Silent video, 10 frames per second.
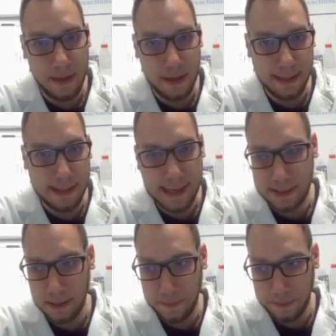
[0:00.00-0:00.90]
It has
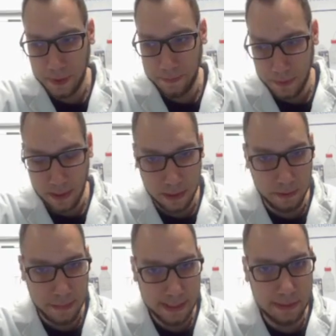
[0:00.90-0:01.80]
a
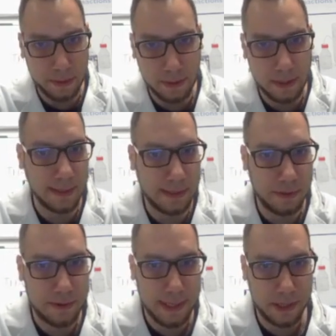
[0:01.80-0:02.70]
combustible
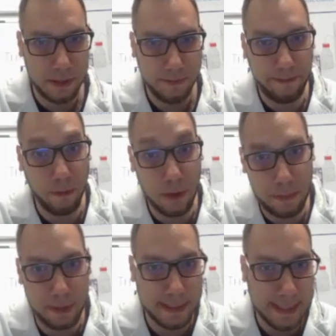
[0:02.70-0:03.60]
concentration of
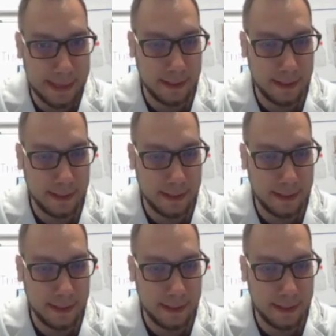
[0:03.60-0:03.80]
4%,